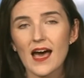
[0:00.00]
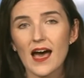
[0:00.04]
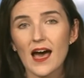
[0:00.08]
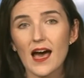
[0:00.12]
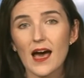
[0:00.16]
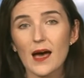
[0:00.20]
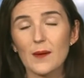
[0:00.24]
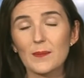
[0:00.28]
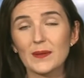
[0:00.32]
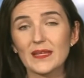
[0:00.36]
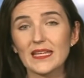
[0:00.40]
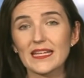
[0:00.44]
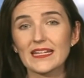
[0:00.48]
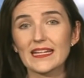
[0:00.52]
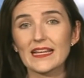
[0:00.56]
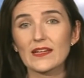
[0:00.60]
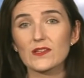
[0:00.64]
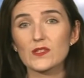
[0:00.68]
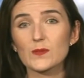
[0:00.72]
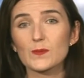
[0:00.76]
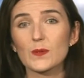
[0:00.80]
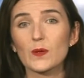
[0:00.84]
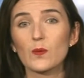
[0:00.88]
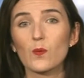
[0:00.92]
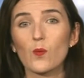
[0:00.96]
But the
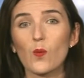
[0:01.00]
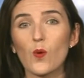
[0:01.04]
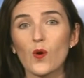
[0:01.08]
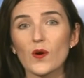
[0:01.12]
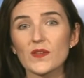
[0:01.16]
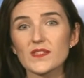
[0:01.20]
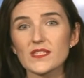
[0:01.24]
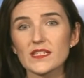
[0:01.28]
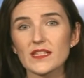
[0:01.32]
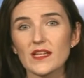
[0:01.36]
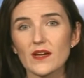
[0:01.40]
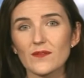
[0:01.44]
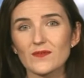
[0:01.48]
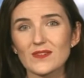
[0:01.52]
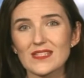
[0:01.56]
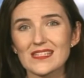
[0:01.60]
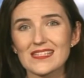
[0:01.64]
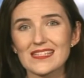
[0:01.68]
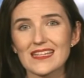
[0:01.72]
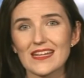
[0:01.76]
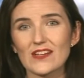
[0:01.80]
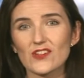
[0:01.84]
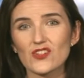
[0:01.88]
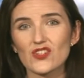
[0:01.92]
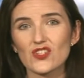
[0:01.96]
announcement was enough to
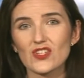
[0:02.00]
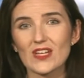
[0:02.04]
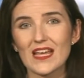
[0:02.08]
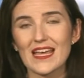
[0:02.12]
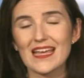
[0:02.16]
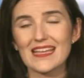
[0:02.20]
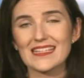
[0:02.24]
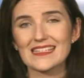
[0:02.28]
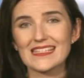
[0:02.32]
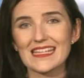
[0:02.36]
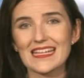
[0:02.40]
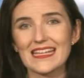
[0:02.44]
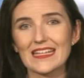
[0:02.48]
send shares